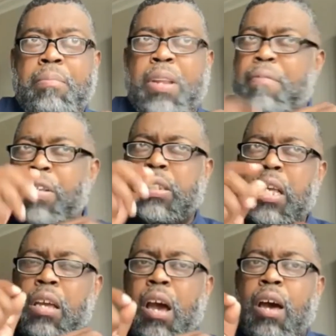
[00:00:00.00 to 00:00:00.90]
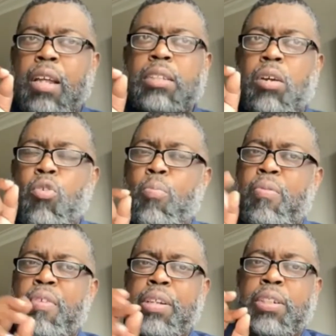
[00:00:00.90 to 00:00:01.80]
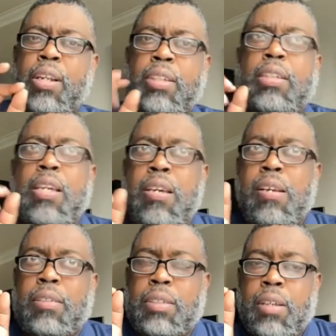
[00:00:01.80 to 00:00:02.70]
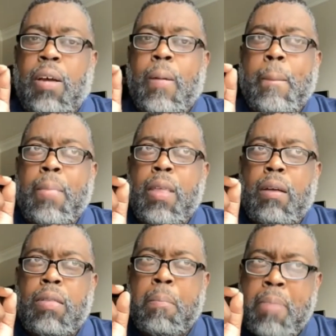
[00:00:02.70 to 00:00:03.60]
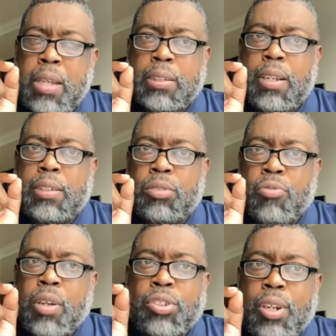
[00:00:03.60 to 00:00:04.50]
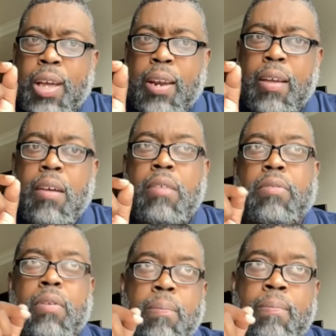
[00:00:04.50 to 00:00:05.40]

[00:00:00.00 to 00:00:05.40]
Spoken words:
but if you see God as the corporation as he is, the business structure that he is,